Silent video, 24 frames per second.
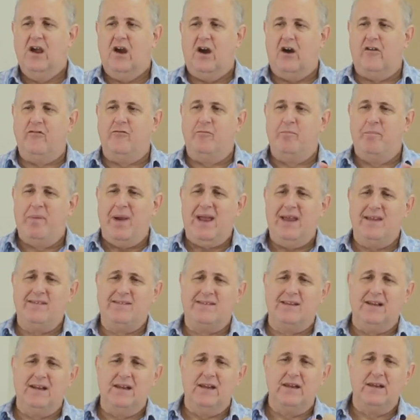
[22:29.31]
of
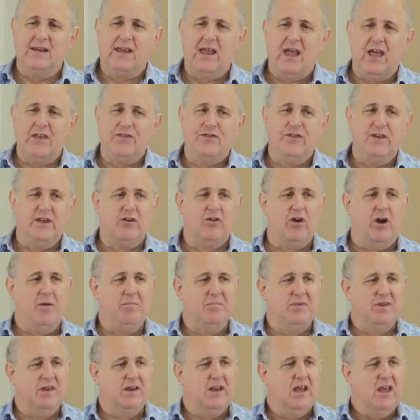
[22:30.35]
Basil and Kathy
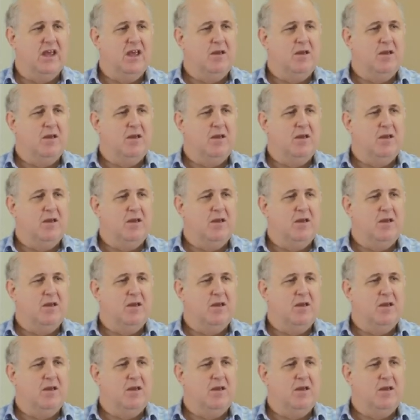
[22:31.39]
Crompton,